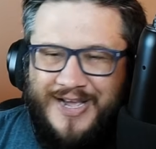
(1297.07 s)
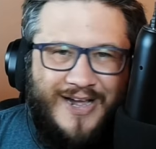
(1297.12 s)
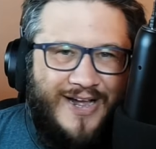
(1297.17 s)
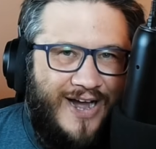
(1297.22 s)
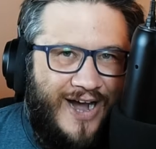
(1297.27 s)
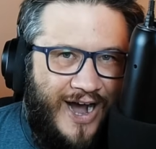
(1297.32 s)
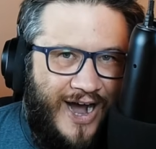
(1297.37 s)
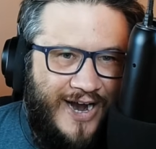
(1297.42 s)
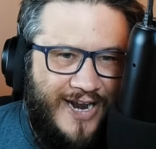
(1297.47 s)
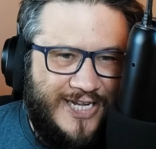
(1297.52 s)

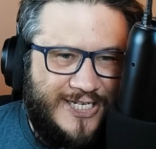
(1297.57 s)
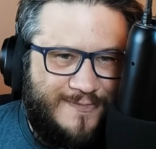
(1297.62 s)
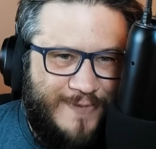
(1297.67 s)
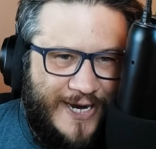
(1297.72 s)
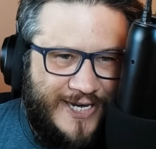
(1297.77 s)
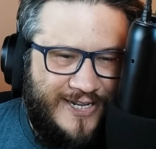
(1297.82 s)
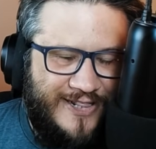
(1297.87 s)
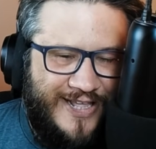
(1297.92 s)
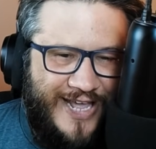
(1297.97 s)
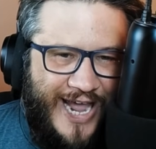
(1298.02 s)

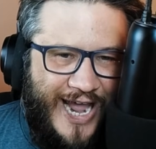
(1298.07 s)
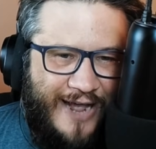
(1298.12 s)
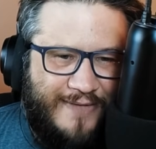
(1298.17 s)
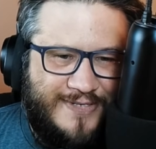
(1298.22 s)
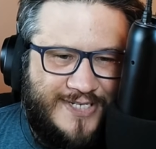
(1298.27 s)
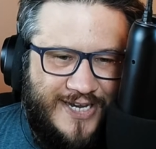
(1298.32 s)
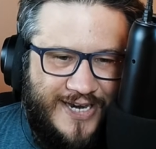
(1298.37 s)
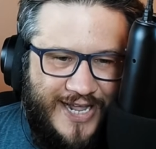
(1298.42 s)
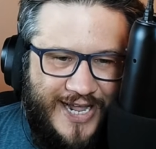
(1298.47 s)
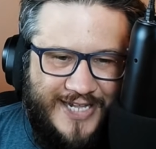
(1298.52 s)
Unexpectedly
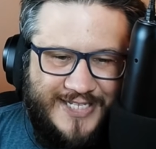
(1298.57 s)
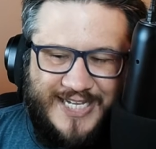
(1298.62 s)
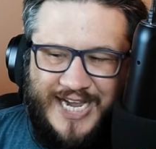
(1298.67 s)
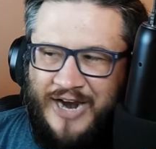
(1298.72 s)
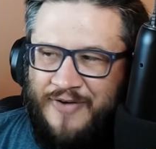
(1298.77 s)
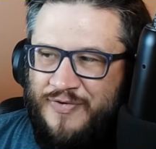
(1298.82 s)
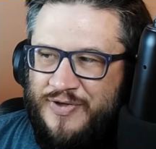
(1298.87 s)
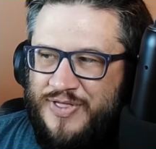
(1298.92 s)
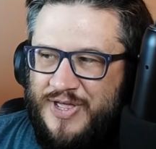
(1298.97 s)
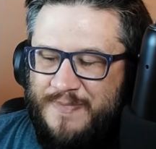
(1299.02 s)
Absent hits
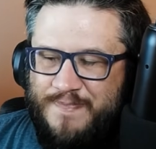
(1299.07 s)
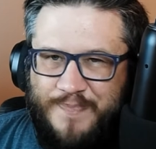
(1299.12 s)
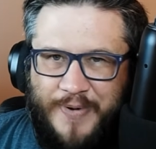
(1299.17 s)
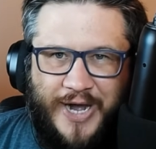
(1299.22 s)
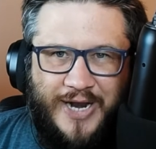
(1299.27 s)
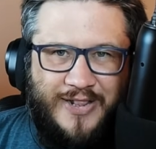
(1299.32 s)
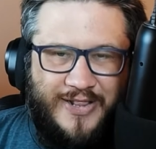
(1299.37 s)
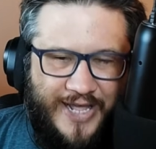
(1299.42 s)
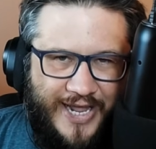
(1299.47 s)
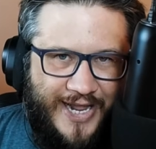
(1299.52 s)
everything
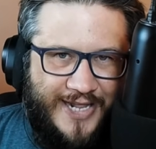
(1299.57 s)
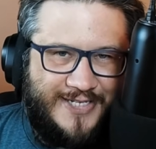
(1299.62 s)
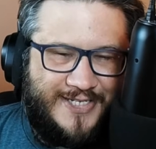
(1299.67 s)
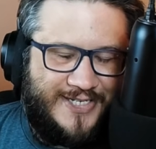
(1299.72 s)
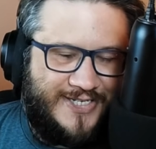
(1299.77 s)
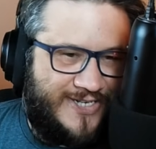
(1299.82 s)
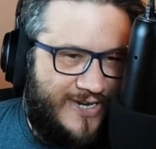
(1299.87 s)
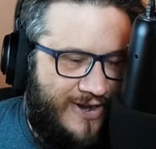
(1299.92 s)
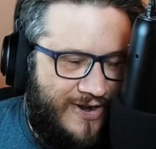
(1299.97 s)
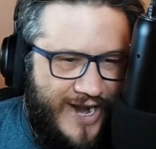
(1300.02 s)
but lands.
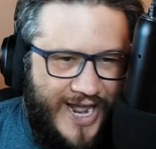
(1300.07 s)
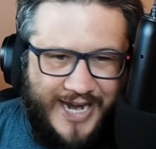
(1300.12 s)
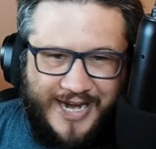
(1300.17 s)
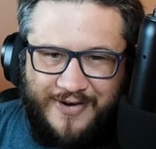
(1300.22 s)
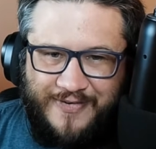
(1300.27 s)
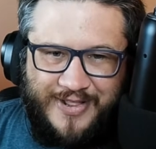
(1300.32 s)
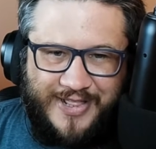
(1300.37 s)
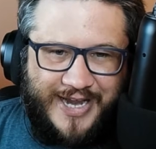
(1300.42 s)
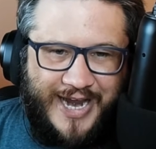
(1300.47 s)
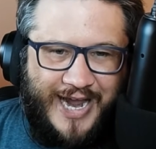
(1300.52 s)
So you're not getting
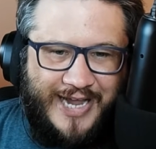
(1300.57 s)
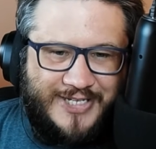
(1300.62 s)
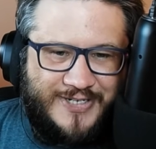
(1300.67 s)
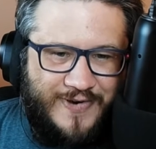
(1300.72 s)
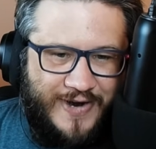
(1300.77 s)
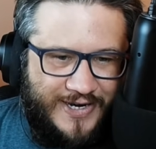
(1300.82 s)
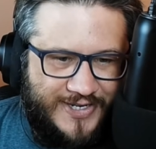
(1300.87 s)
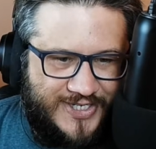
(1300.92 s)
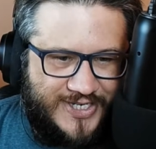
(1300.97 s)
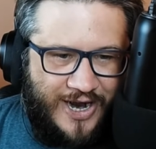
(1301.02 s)
rid of the Gaia's
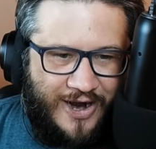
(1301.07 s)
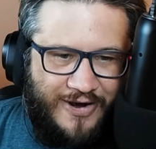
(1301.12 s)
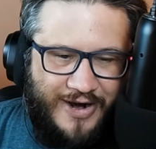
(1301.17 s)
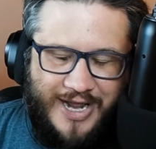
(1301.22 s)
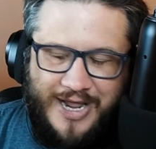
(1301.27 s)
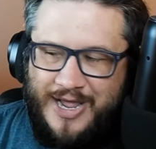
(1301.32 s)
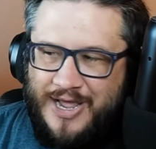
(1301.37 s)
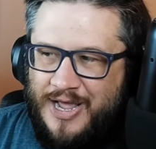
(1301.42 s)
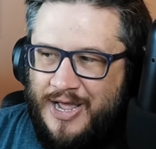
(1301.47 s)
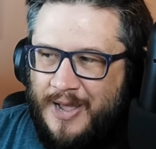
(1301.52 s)
Cradle,
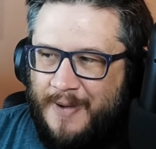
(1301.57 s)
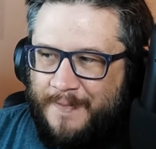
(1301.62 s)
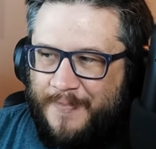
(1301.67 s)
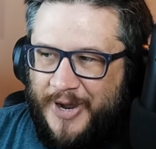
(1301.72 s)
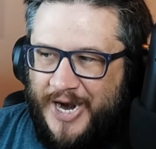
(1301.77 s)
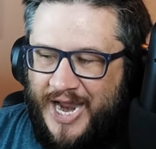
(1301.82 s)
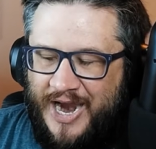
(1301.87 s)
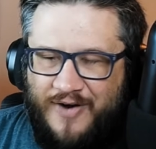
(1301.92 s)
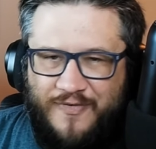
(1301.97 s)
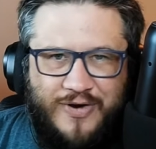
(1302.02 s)
sorry.
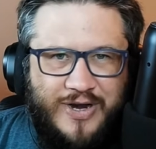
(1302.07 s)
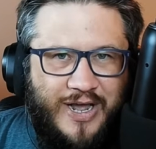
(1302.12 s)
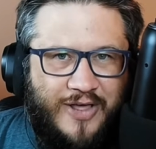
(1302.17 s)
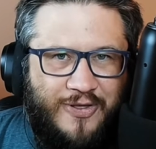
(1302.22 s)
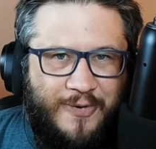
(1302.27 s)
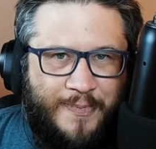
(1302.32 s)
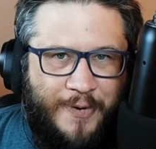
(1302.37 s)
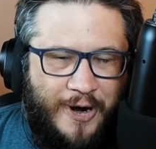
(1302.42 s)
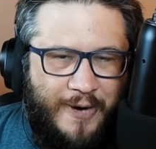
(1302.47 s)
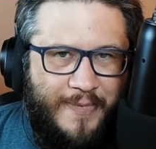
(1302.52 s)
But every
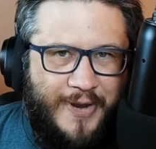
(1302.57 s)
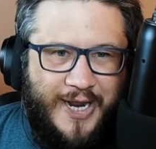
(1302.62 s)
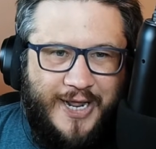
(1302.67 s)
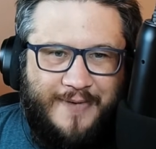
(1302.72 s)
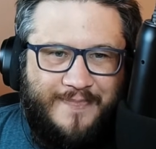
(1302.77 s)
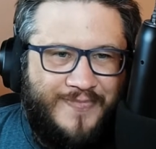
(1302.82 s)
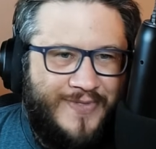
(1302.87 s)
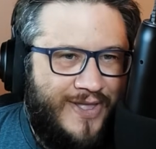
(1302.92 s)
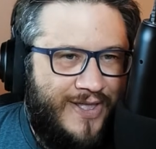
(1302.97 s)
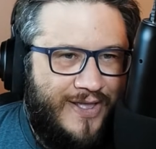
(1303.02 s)
other permanent,
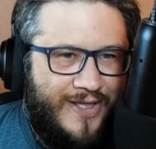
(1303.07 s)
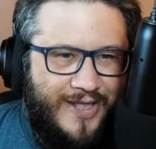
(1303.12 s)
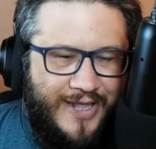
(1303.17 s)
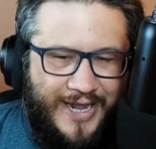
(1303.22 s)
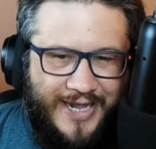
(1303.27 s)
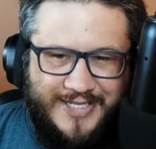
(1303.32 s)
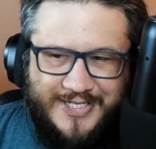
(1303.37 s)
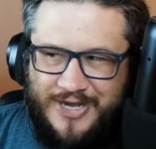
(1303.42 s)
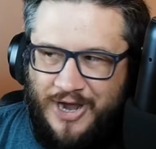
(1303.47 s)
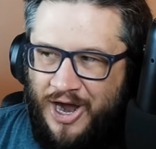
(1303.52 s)

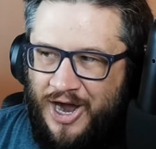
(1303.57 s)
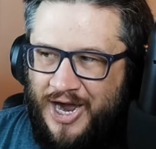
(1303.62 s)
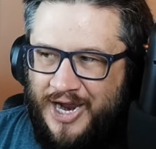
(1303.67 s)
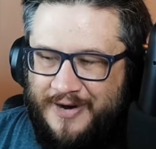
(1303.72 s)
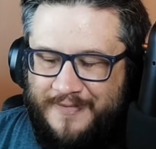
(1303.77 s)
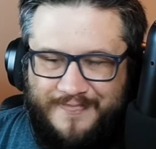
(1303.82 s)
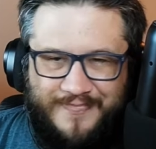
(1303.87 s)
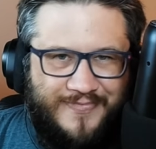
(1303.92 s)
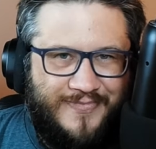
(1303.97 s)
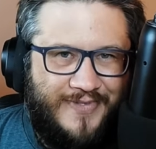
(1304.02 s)
it's gone.